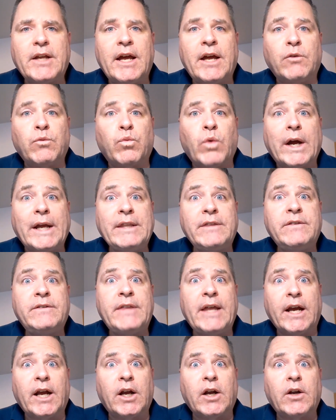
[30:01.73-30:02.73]
And
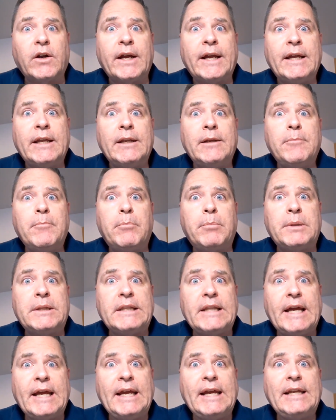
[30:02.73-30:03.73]
right there in
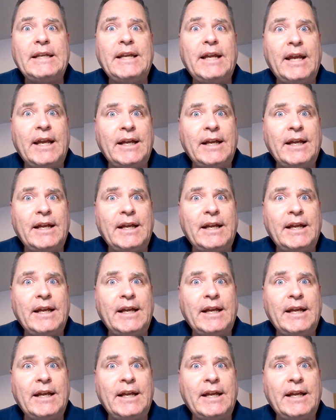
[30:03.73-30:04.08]
plain